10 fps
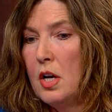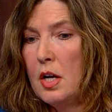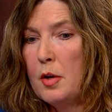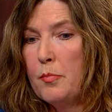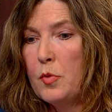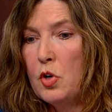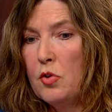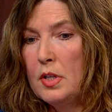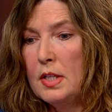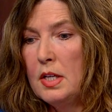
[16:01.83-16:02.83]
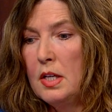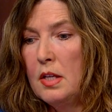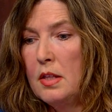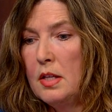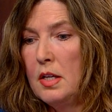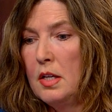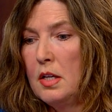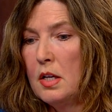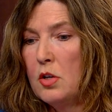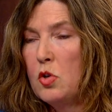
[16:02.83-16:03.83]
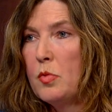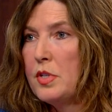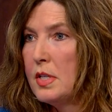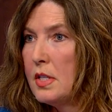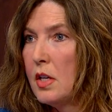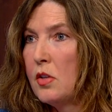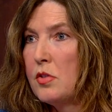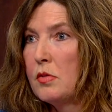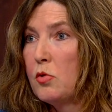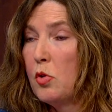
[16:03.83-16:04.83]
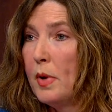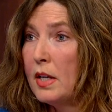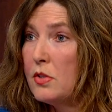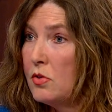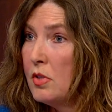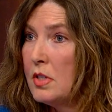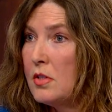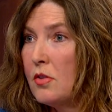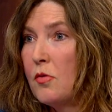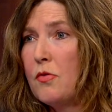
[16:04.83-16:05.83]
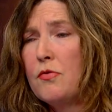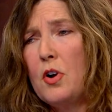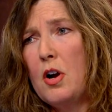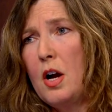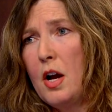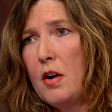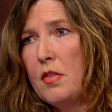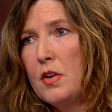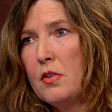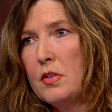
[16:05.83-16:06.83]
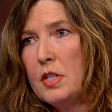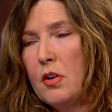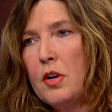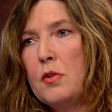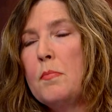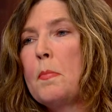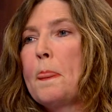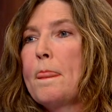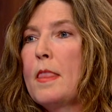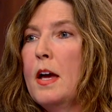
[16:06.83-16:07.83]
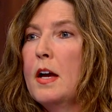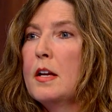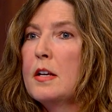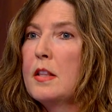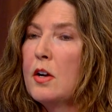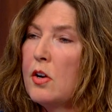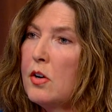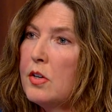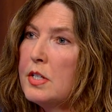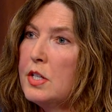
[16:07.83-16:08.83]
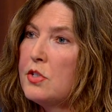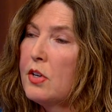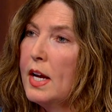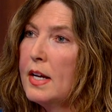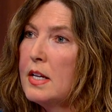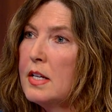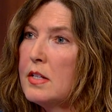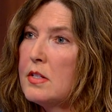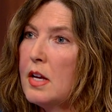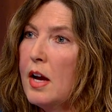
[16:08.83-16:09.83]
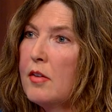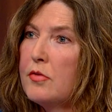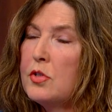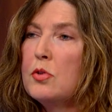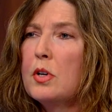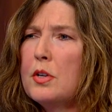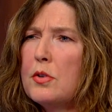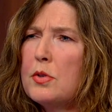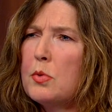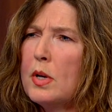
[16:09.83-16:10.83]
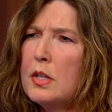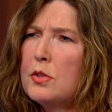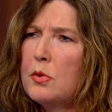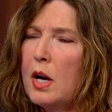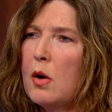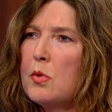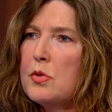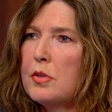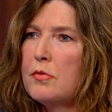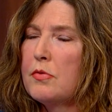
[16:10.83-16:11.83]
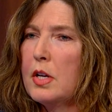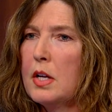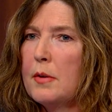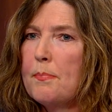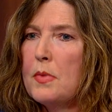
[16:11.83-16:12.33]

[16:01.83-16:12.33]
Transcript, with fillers: Um, currently, the uh, numeracy skills of Quebec students are far higher than Ontario. And their teacher candidates have two hundred twenty-two hours of uh,